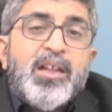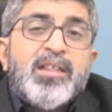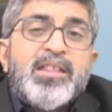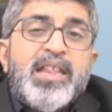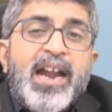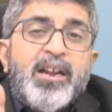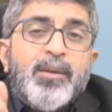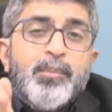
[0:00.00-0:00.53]

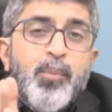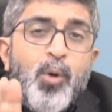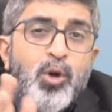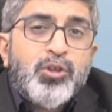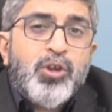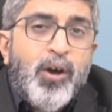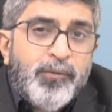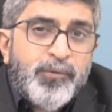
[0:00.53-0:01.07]
that
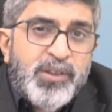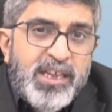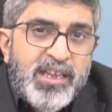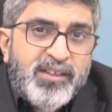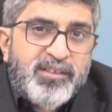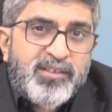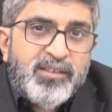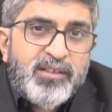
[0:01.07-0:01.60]
both of
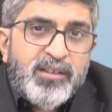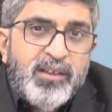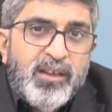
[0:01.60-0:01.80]
these